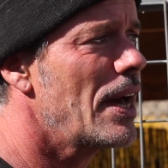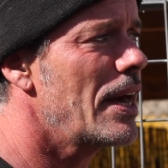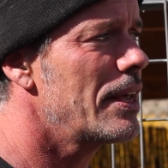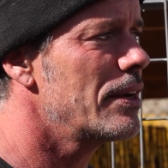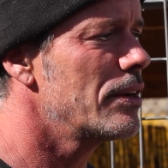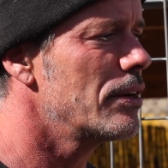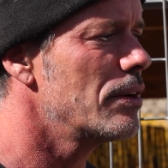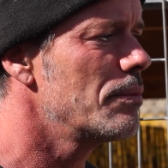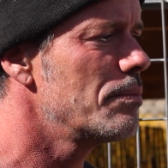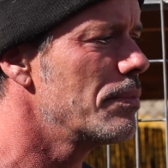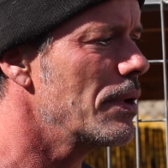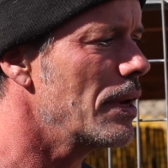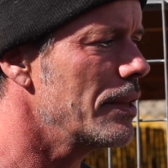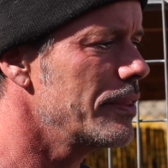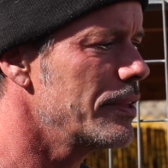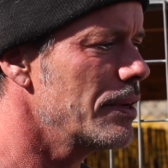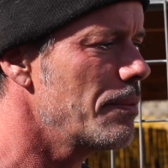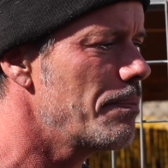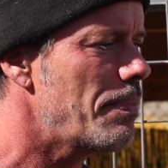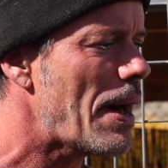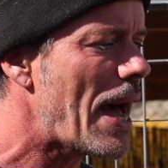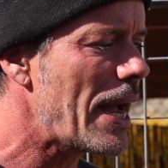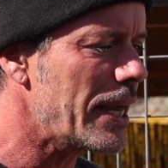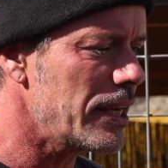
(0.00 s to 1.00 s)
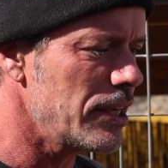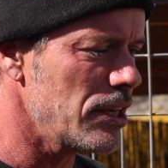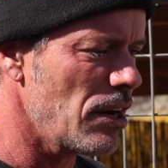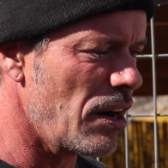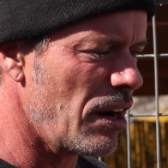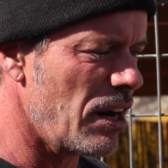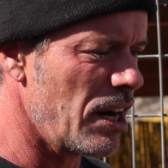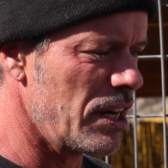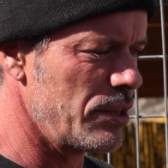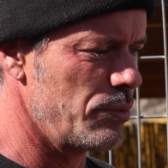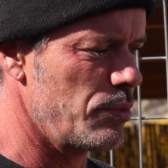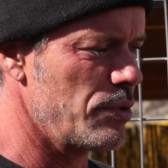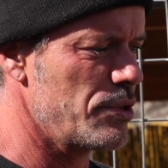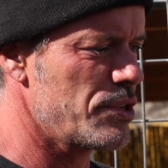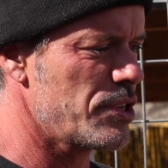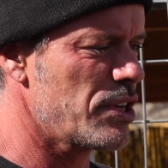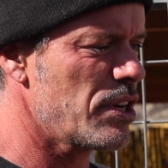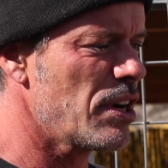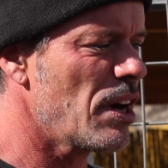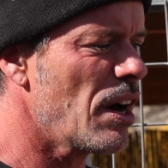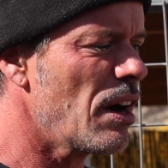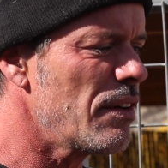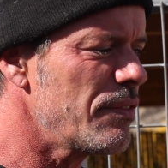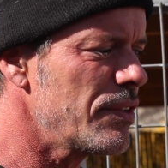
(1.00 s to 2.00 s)
and her the backyard was
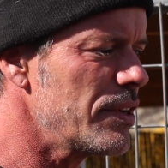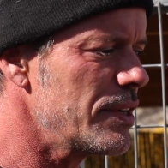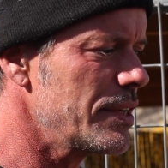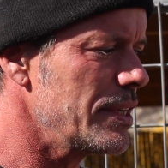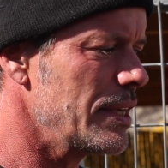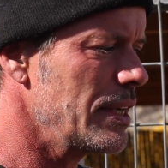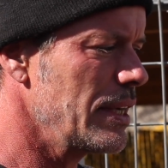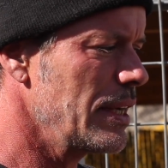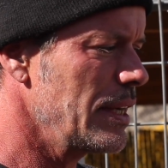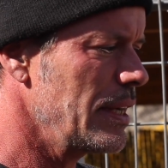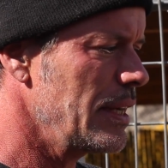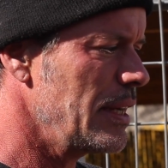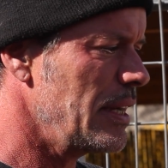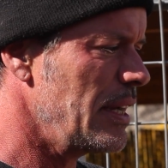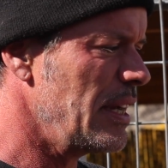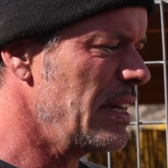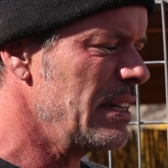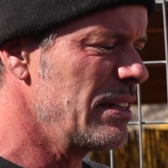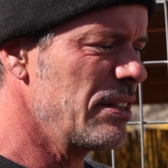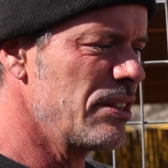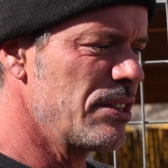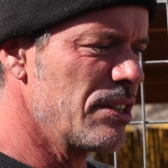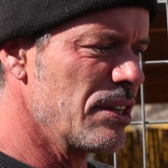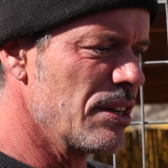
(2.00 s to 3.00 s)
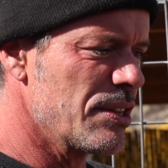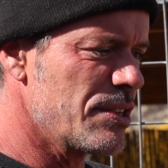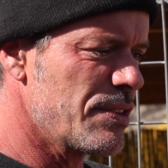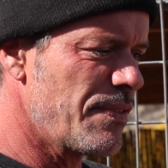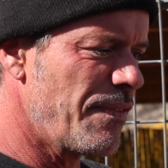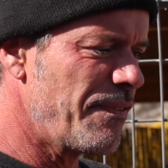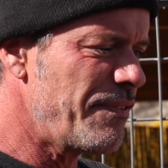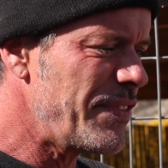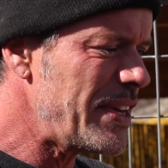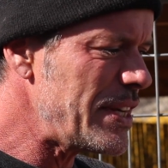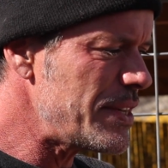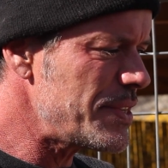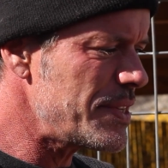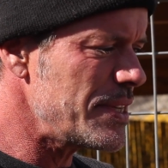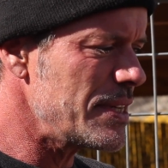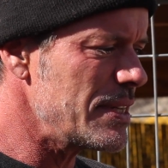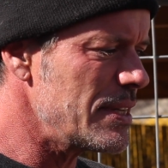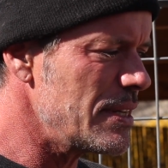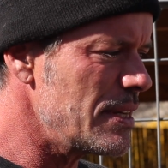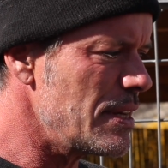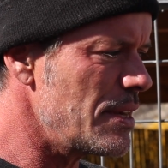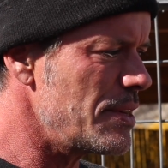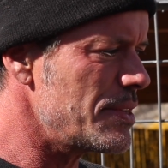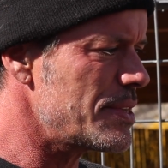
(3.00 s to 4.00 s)
covered in just
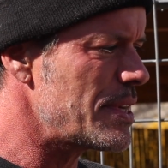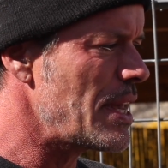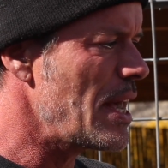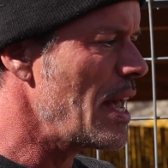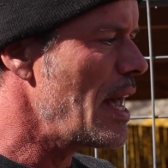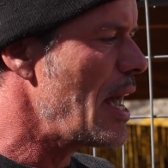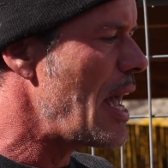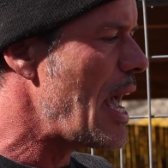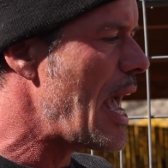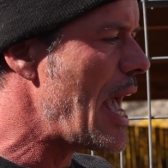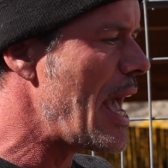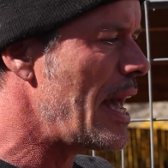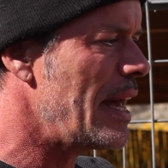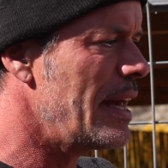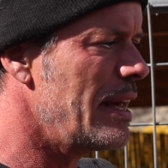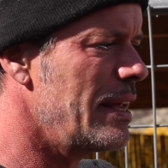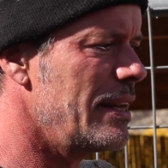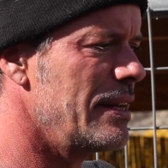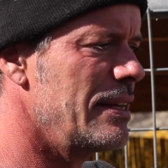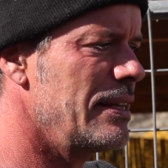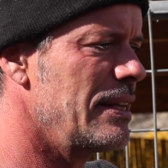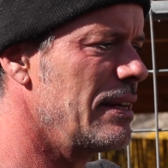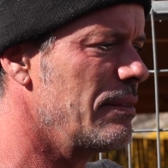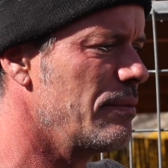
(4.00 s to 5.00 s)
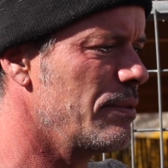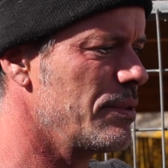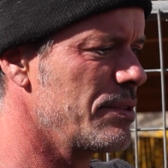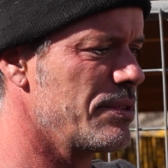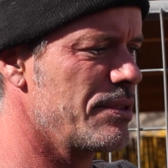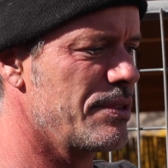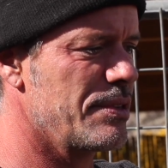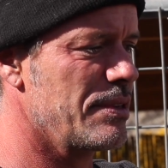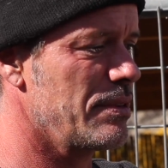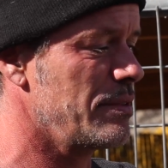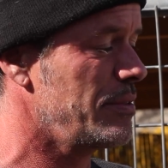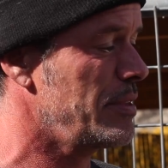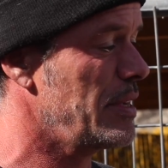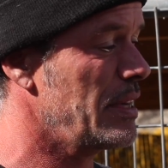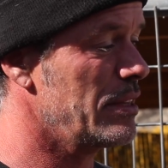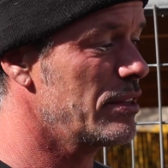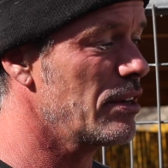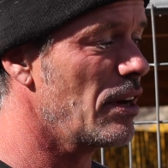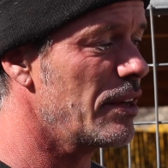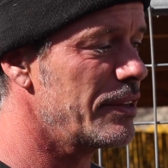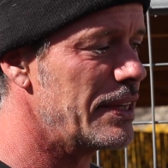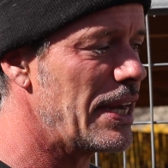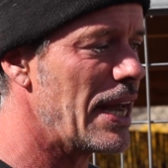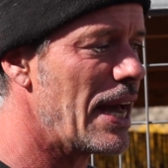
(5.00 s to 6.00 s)
feces, and it was the, they
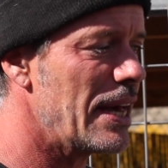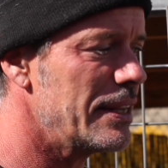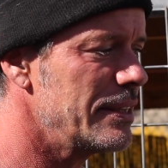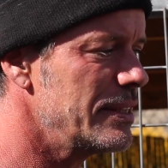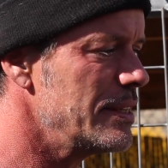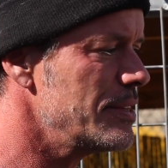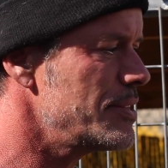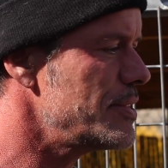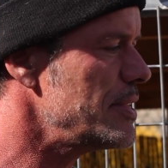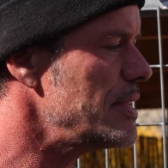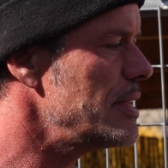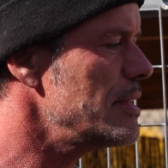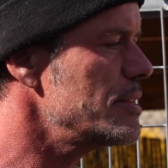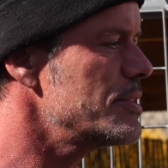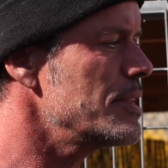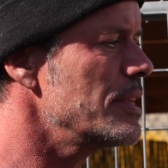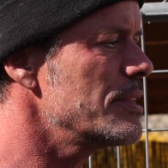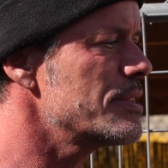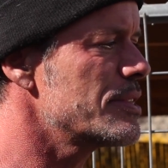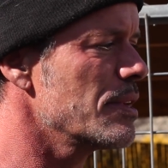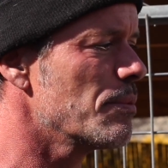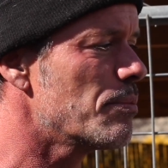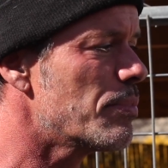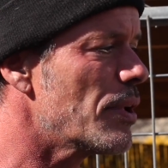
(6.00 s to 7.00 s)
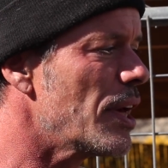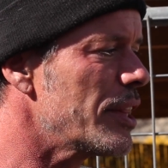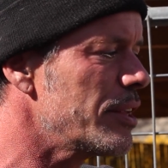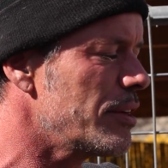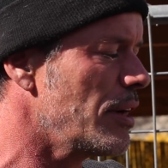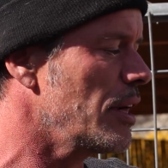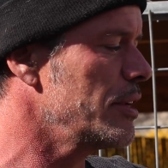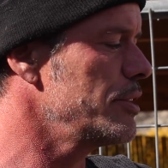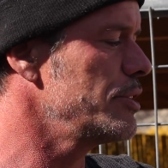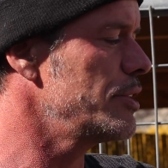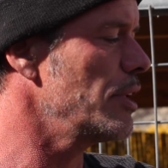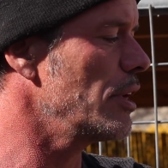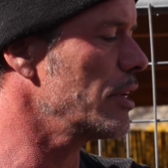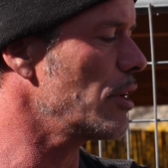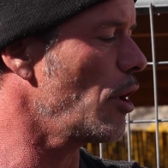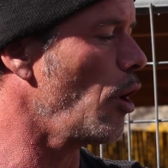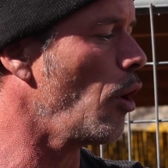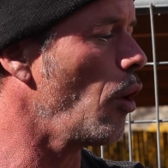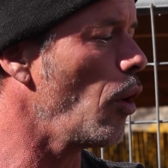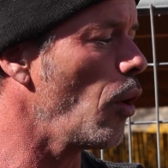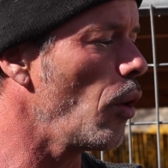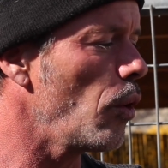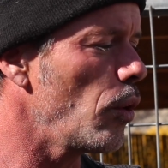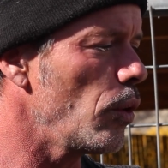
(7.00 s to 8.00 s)
thought they had diseases. The brother had dug a
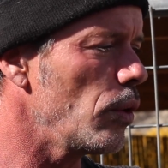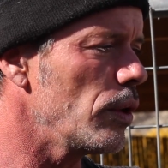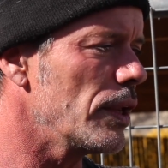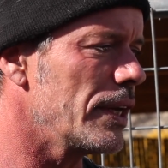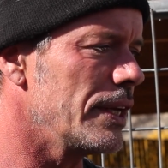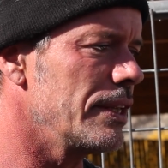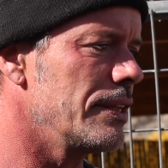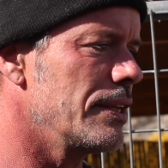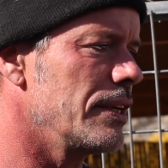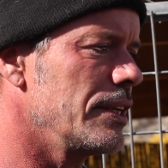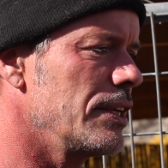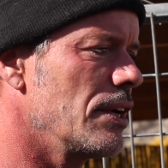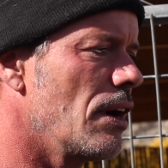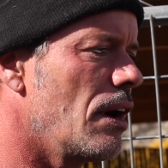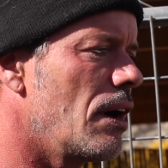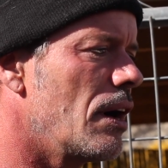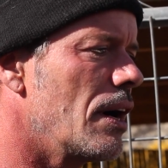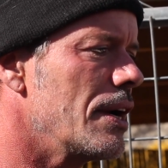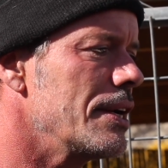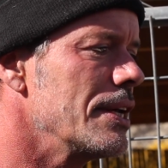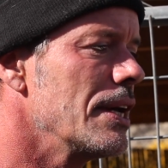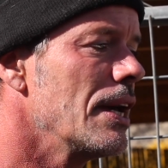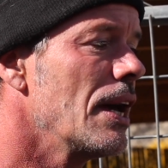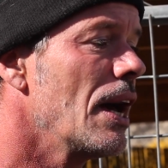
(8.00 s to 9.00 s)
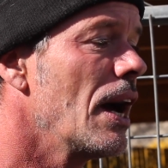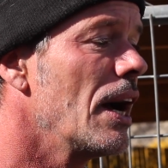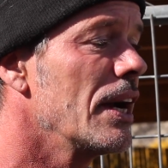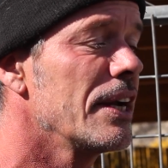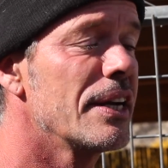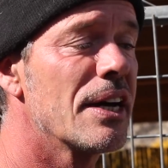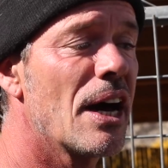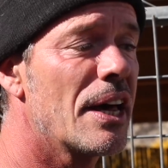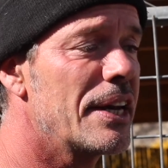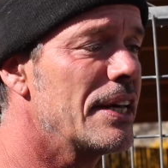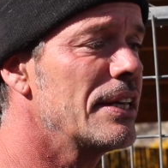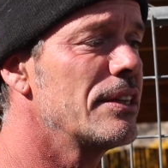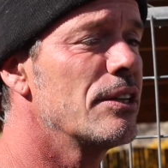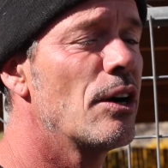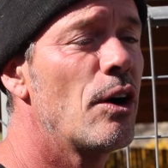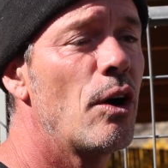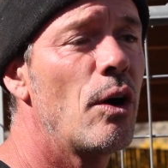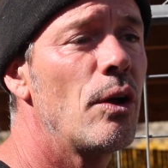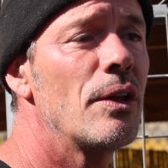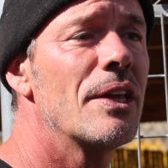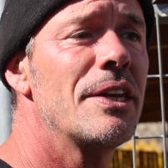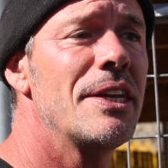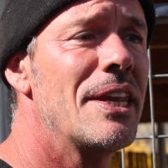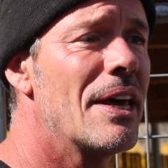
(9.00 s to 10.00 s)
hole in the yard and gone in the
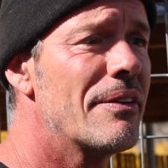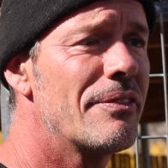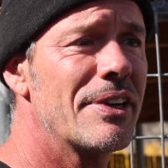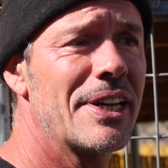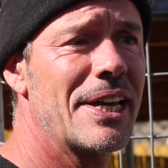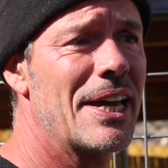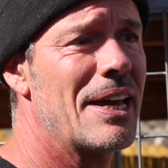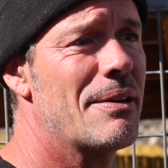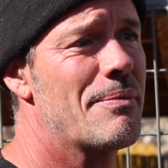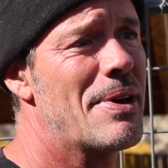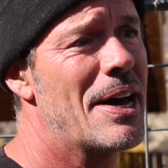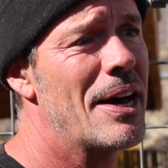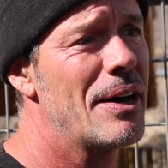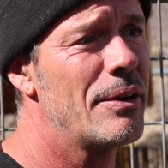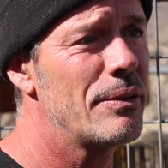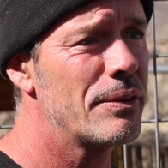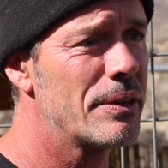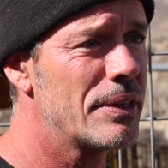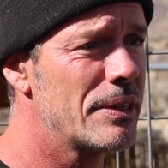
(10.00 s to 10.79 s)
hole and never came out.